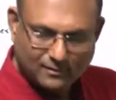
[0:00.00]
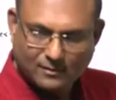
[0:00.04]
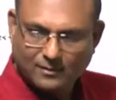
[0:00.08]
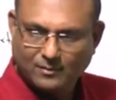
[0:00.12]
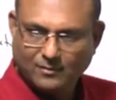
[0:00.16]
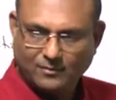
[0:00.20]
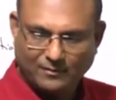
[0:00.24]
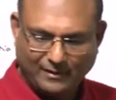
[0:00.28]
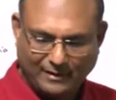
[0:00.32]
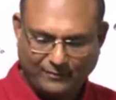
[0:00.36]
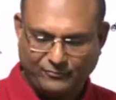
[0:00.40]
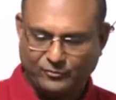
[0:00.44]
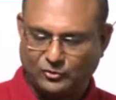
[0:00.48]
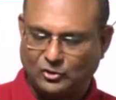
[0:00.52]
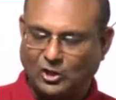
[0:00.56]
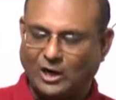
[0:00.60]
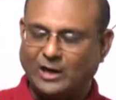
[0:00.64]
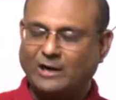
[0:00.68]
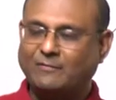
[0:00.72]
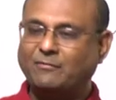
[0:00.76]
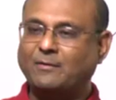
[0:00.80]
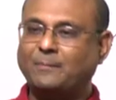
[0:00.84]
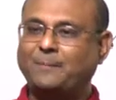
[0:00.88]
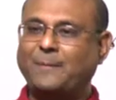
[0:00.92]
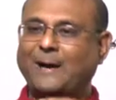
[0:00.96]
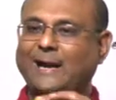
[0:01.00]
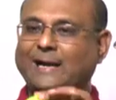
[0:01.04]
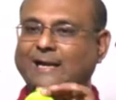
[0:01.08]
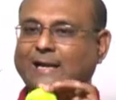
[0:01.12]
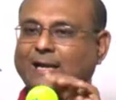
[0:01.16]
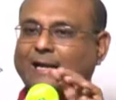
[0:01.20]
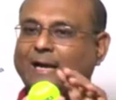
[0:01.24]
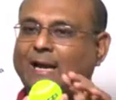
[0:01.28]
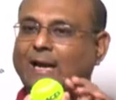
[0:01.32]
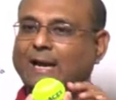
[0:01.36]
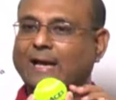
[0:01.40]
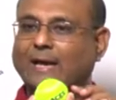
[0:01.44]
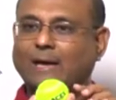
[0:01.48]
Well, if you thought of a
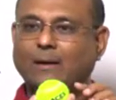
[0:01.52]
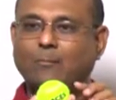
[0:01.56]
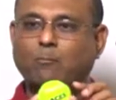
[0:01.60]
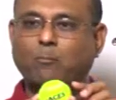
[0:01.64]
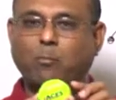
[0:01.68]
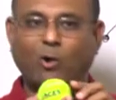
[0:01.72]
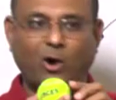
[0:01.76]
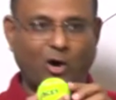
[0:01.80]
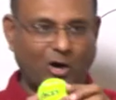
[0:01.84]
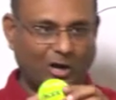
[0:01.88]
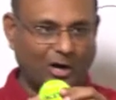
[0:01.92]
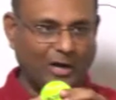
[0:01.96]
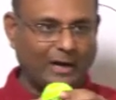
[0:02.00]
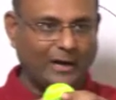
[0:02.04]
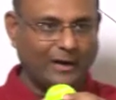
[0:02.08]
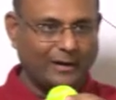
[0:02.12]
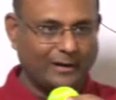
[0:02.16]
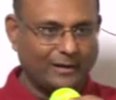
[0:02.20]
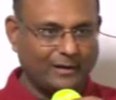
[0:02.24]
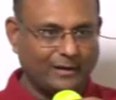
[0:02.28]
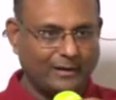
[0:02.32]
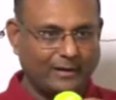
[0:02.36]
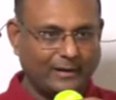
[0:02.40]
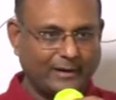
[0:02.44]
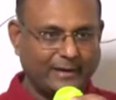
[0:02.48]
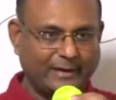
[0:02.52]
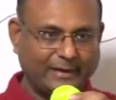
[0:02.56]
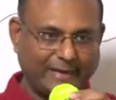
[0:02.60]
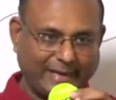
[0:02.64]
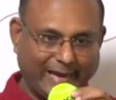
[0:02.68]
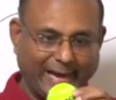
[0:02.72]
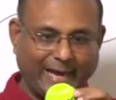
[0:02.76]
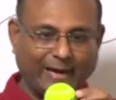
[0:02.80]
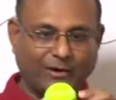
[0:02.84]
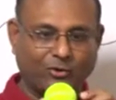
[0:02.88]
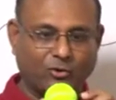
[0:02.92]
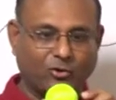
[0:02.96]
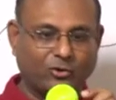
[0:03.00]
particle like a ball, it
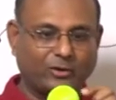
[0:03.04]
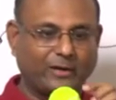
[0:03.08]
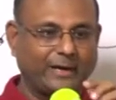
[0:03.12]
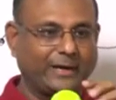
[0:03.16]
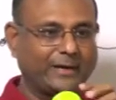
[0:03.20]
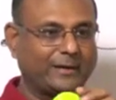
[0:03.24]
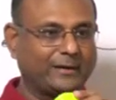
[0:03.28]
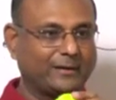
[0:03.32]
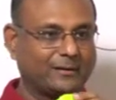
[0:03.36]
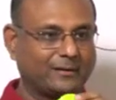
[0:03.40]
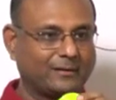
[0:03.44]
can rotate.